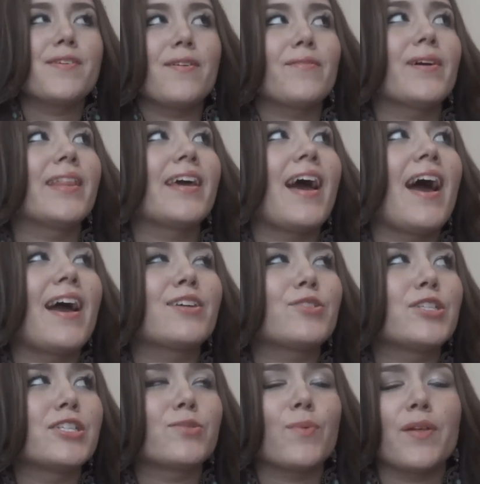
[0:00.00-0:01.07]
Not really. I
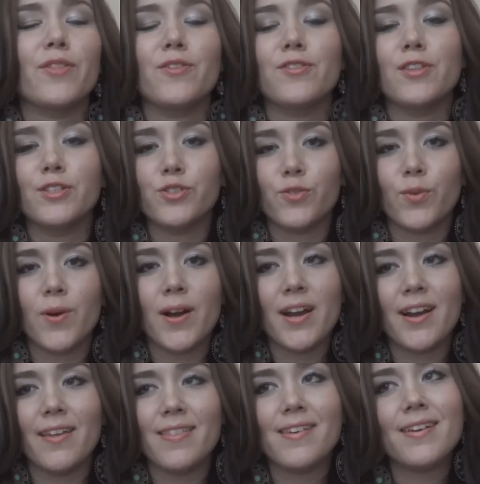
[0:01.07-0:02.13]
actually just went through the drawer
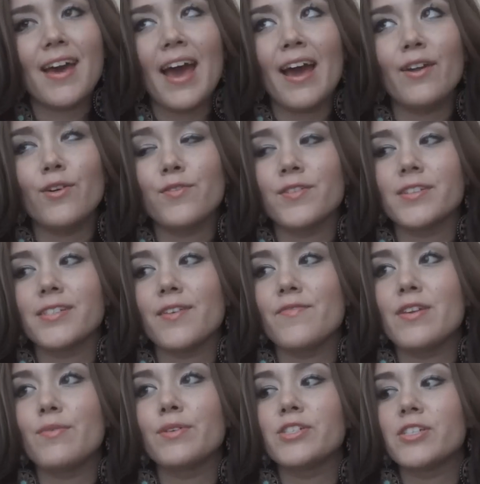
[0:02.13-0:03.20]
and I think I had over
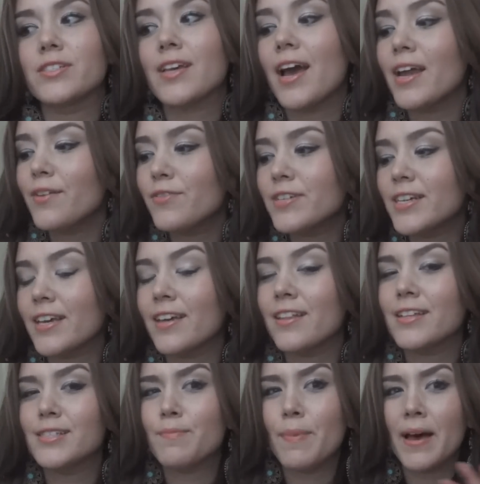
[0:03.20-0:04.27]
70, which is kind of
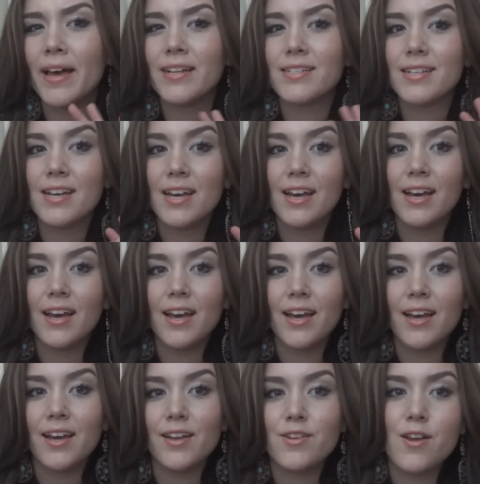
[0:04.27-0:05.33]
ridiculous, but
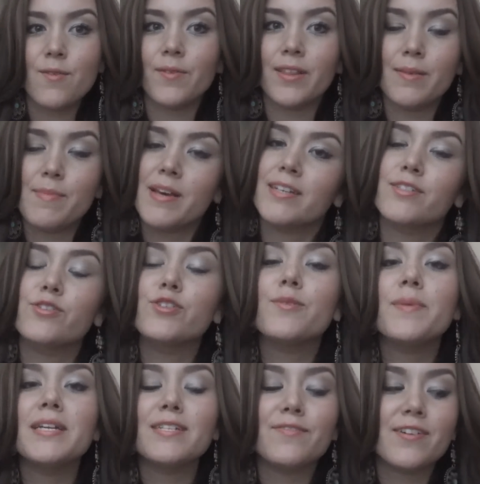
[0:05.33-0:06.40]
not really because there's so
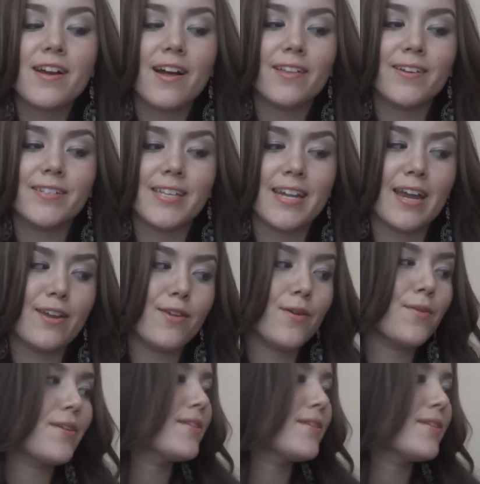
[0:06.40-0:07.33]
many different colors and I know